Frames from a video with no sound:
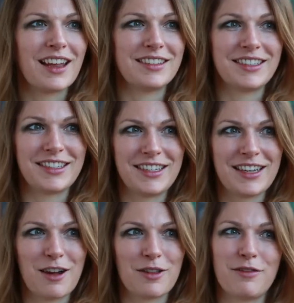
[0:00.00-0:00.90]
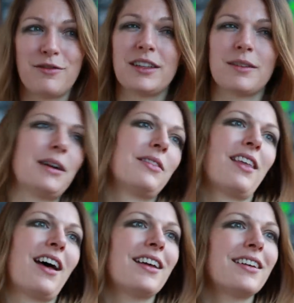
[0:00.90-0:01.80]
And see how they feel
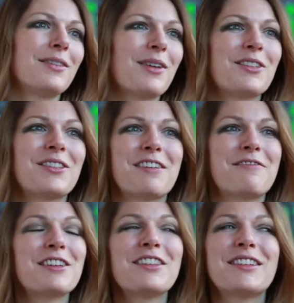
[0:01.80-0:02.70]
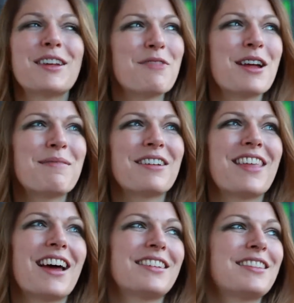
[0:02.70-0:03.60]
about that. Whether they feel the same way
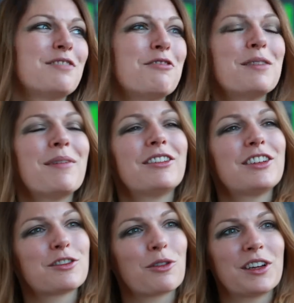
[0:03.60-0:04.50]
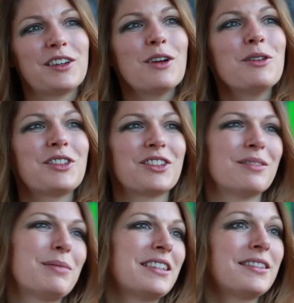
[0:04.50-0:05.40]
about that as they would about destroying a
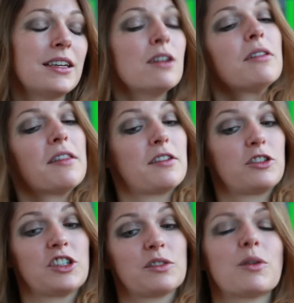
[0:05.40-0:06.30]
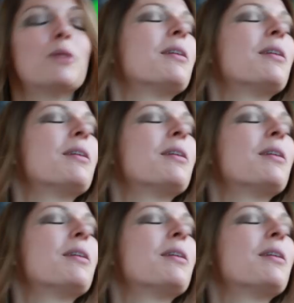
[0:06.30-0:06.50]
toaster, because they know that they're just